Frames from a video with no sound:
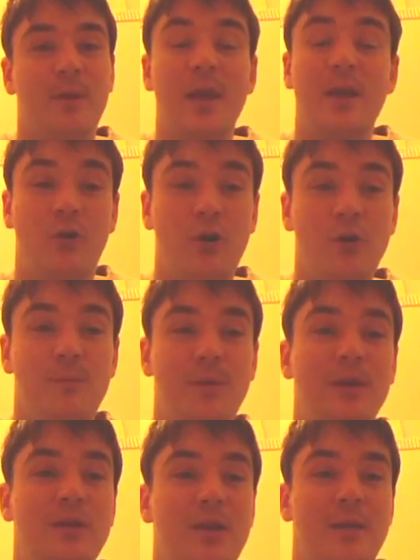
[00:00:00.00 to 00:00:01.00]
It could
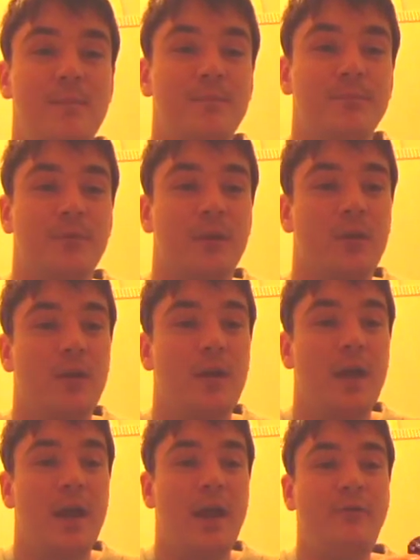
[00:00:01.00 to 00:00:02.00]
be that
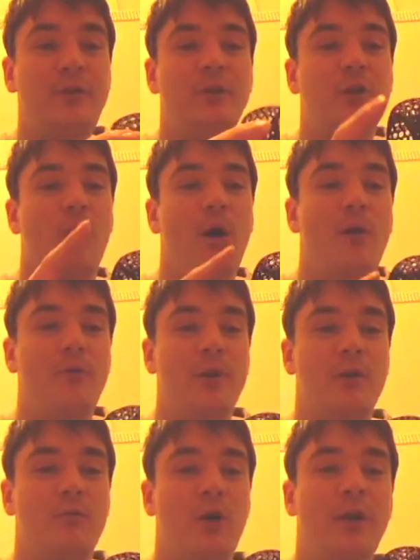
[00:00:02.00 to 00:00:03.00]
if you go off
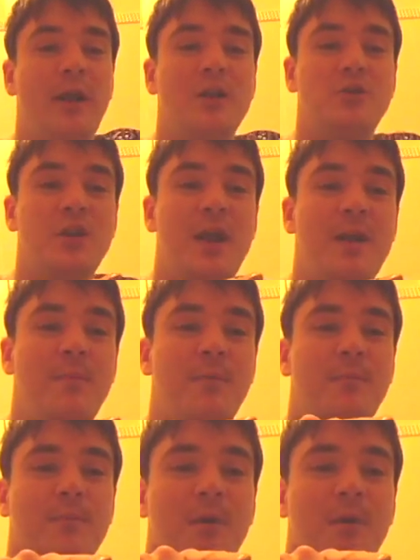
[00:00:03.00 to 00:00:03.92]
in a rocket ship